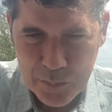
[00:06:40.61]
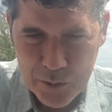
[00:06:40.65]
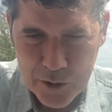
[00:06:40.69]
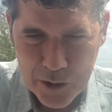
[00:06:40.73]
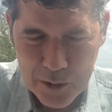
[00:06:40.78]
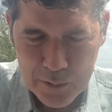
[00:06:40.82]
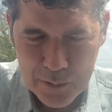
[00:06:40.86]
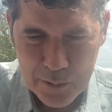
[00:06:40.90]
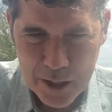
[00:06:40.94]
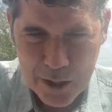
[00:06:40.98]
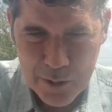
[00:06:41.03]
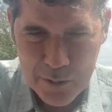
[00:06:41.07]

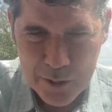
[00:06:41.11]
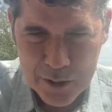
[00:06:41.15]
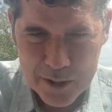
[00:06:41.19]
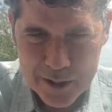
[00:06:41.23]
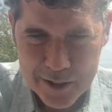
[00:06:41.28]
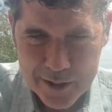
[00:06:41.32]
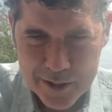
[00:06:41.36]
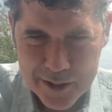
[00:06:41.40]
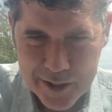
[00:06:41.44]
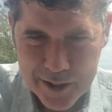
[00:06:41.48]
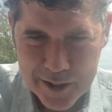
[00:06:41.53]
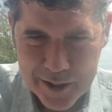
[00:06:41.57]
And I'm like, what
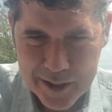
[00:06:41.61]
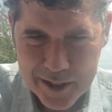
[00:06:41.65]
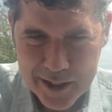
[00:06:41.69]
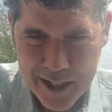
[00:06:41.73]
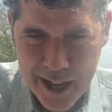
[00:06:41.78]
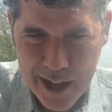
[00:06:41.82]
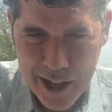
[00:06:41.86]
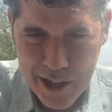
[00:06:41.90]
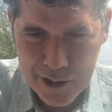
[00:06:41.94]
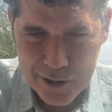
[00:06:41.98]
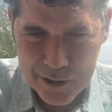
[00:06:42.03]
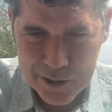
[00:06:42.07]
is
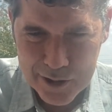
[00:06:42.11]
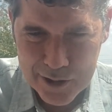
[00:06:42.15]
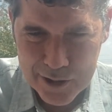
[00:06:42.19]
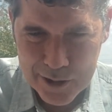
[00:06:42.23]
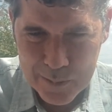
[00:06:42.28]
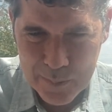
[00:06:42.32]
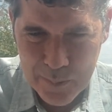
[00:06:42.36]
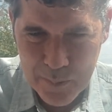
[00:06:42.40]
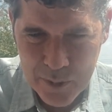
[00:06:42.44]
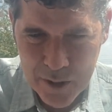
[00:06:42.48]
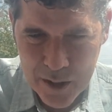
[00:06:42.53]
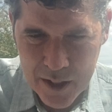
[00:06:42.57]
discalced?
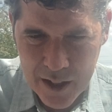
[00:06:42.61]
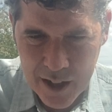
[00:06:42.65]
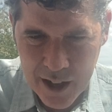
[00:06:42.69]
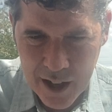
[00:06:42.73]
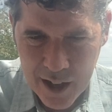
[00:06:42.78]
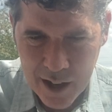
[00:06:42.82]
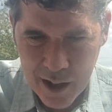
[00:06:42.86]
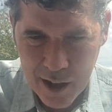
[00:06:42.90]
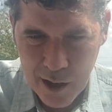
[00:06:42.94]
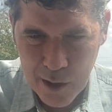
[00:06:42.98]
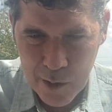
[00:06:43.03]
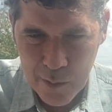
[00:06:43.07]

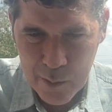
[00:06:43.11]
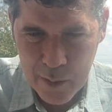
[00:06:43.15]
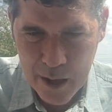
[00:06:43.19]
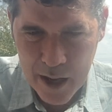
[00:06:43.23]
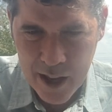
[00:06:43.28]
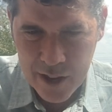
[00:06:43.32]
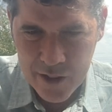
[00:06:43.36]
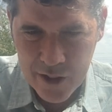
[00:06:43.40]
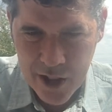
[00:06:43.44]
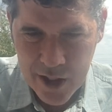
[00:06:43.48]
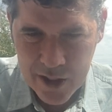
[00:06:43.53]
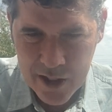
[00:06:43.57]
And